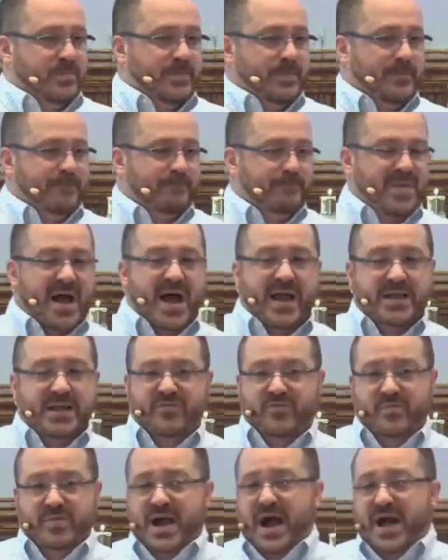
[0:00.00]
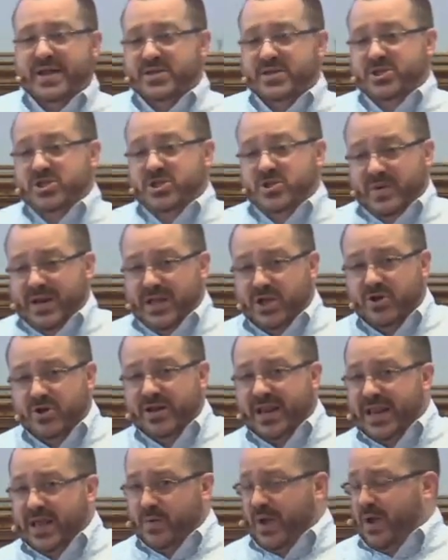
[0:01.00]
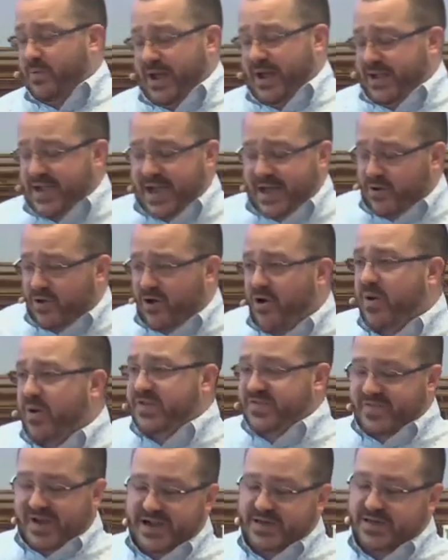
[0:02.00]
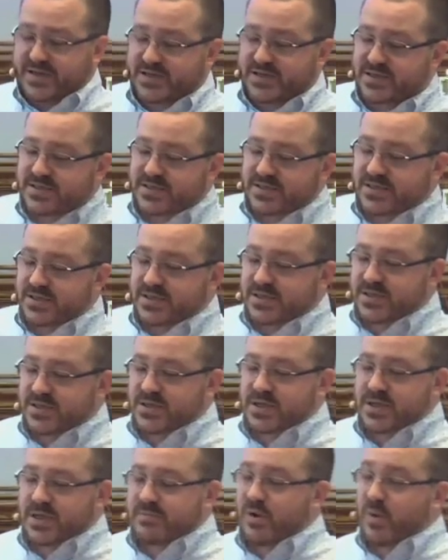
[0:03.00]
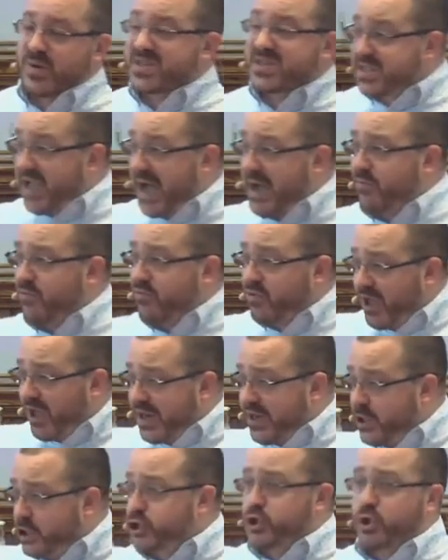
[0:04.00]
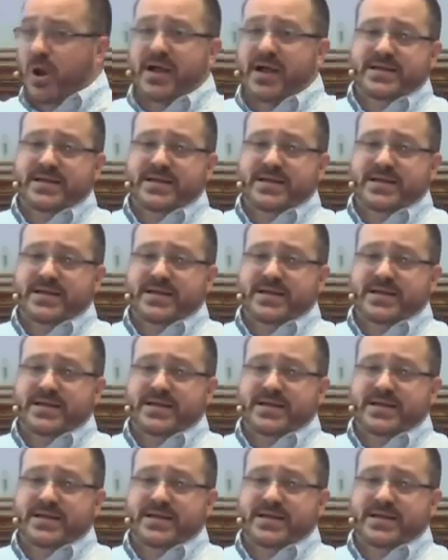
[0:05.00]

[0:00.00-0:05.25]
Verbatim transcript: Hiding from God doesn't do any good anyway, right? God will always find us. But we stop running and trying to